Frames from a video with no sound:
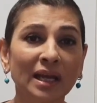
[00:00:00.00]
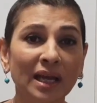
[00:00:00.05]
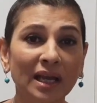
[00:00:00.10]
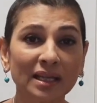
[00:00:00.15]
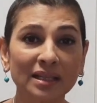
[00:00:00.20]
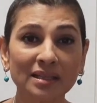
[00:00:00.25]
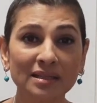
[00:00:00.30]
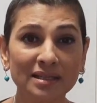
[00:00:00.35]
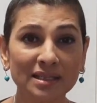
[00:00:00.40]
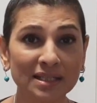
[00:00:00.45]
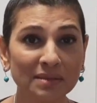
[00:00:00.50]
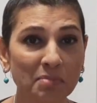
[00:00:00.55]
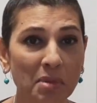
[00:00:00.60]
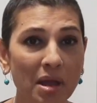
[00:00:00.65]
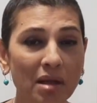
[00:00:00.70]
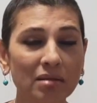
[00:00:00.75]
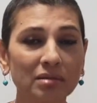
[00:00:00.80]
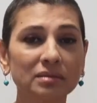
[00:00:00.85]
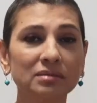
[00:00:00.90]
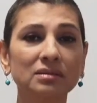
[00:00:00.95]
and the
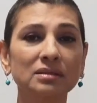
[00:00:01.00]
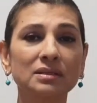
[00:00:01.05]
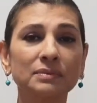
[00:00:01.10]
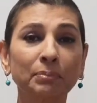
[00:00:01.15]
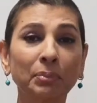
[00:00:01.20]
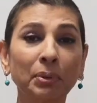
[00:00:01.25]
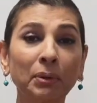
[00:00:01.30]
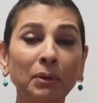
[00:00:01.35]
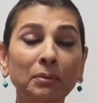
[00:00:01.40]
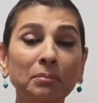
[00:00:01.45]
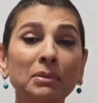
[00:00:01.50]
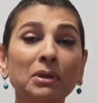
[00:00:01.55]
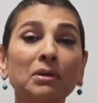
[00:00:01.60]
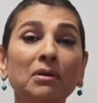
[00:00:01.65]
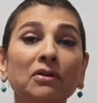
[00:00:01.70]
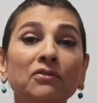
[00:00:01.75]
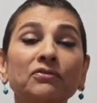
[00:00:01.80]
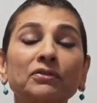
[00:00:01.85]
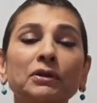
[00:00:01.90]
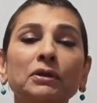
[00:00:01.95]
smell just put me
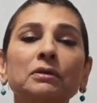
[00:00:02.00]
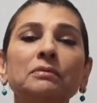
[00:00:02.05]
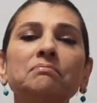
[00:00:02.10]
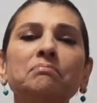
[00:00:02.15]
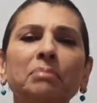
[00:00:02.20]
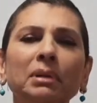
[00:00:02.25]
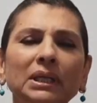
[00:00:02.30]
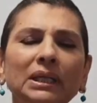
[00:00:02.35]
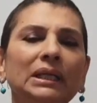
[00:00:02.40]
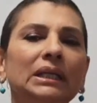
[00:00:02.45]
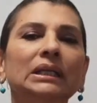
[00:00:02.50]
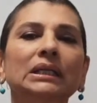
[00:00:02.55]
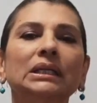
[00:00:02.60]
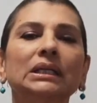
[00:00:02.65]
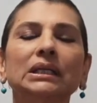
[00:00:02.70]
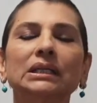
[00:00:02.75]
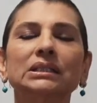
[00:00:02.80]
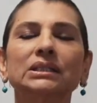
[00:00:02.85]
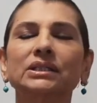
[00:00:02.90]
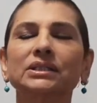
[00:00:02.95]
off completely and
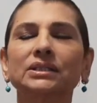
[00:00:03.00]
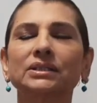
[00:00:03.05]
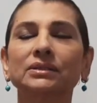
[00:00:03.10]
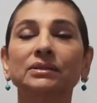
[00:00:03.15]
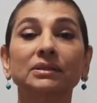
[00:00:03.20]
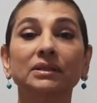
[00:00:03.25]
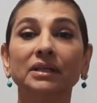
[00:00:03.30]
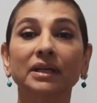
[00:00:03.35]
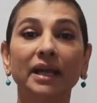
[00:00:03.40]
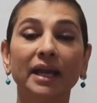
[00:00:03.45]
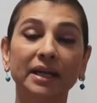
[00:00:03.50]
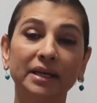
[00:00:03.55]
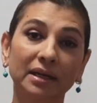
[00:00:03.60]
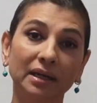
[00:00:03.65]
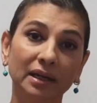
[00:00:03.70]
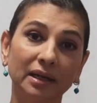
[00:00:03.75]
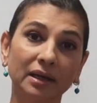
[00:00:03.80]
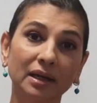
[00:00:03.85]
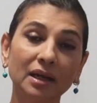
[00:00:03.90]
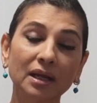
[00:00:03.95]
I just couldn't
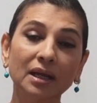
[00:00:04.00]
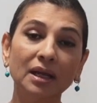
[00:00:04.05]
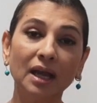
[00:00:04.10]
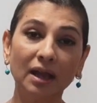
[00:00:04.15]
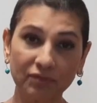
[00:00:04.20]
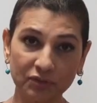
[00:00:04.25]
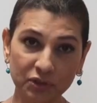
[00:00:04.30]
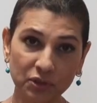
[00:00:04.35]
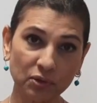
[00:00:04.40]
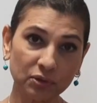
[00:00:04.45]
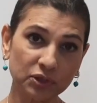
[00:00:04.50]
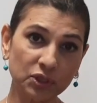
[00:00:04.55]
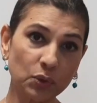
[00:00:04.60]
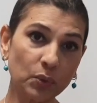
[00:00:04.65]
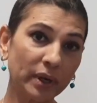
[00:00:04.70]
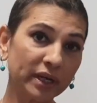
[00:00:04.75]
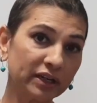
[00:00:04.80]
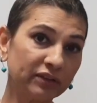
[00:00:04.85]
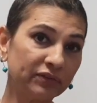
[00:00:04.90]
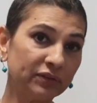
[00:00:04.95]
handle it. I've talked to
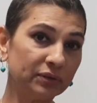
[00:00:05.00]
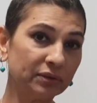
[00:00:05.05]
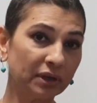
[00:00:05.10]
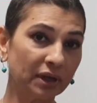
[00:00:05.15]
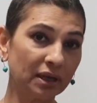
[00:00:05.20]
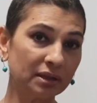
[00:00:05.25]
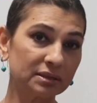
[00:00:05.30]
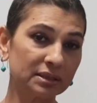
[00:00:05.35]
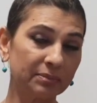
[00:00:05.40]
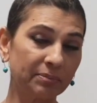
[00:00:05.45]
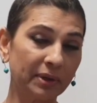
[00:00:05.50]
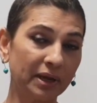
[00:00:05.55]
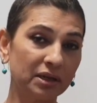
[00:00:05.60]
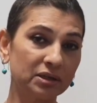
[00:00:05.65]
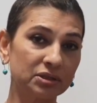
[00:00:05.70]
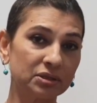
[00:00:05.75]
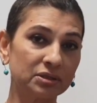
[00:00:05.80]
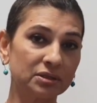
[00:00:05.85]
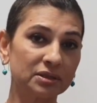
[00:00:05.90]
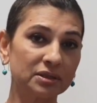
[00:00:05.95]
quite a few cancer
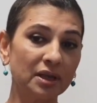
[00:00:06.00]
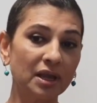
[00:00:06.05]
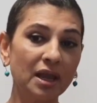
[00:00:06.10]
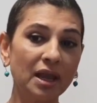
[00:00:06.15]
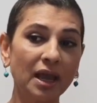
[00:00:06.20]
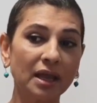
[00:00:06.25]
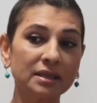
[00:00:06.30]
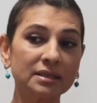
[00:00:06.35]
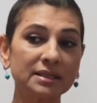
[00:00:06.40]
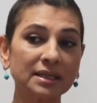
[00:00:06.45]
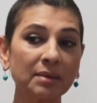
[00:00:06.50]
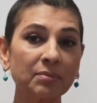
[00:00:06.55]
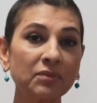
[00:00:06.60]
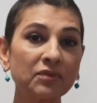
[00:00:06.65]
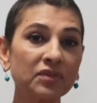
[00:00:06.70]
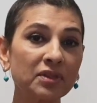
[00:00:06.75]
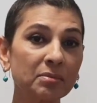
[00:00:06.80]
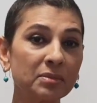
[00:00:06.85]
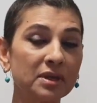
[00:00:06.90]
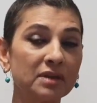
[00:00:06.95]
patients and some
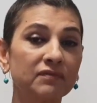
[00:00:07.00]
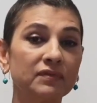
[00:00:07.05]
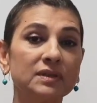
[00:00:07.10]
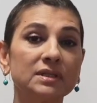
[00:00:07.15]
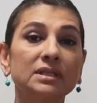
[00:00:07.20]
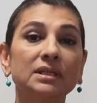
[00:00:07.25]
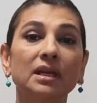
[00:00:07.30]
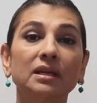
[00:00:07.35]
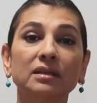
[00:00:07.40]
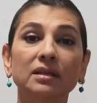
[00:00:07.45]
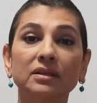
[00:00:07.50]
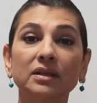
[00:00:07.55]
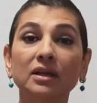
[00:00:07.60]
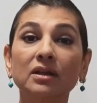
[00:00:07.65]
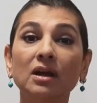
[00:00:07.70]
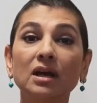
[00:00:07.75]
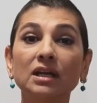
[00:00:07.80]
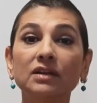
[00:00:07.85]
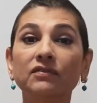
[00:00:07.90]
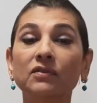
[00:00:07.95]
of them even say that they
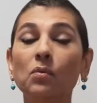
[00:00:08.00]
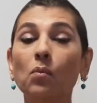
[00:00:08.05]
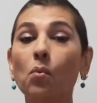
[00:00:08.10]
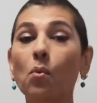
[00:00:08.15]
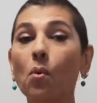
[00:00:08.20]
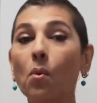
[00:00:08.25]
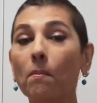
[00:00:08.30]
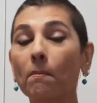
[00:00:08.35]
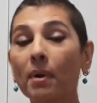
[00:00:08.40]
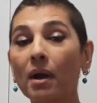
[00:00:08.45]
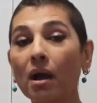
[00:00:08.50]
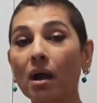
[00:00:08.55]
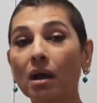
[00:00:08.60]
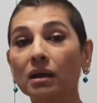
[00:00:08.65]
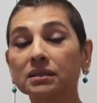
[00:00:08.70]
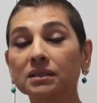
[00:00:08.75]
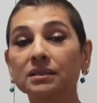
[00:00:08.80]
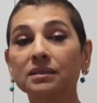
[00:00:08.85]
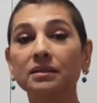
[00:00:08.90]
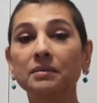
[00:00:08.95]
can't even walk
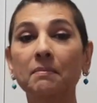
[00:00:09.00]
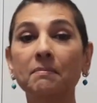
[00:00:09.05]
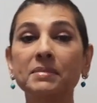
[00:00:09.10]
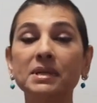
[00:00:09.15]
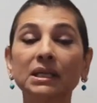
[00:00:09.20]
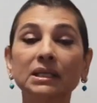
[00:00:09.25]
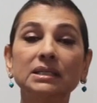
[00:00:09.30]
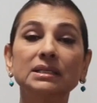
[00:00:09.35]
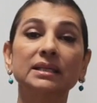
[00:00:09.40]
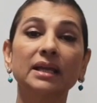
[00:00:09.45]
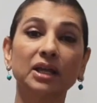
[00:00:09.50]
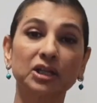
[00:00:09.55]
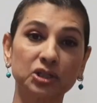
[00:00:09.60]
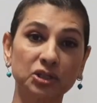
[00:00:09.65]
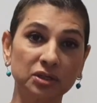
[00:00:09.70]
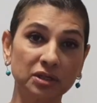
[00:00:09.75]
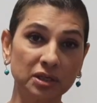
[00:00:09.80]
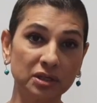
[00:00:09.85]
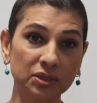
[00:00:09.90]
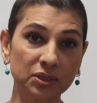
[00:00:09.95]
past the meat
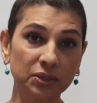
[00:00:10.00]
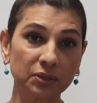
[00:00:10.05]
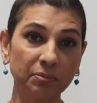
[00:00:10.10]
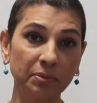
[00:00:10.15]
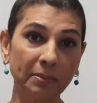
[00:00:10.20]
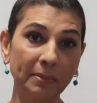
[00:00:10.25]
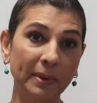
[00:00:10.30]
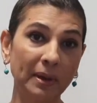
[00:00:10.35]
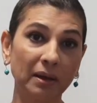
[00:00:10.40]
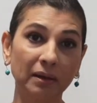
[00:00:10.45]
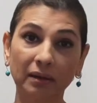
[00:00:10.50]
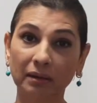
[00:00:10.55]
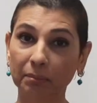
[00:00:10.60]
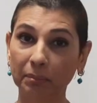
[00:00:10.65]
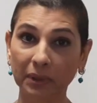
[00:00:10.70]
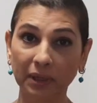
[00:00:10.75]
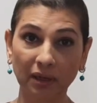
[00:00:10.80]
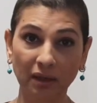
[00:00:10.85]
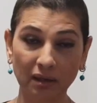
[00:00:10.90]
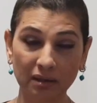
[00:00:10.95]
section in the supermarket
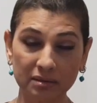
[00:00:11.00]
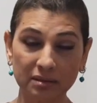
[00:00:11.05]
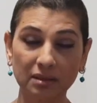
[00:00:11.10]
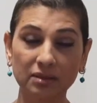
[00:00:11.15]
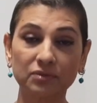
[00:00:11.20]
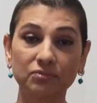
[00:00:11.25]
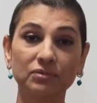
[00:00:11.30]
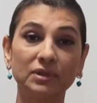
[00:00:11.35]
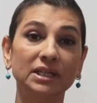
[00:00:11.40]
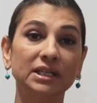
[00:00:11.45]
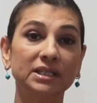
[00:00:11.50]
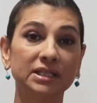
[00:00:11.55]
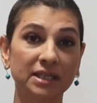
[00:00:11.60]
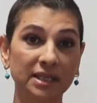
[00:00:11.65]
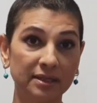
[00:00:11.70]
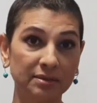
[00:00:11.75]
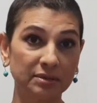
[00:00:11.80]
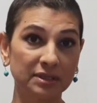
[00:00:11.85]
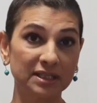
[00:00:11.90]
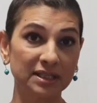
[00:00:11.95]
because it really
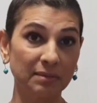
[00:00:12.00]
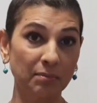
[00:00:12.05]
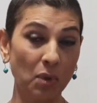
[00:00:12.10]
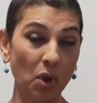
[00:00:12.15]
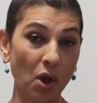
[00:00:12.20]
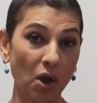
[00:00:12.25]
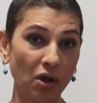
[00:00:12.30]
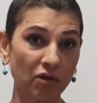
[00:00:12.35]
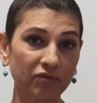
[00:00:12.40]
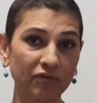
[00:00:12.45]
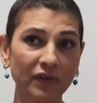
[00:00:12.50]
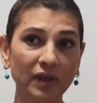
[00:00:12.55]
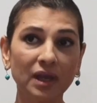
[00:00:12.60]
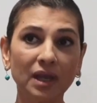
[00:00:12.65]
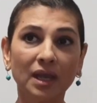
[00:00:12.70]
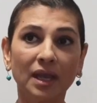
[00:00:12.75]
turns them off.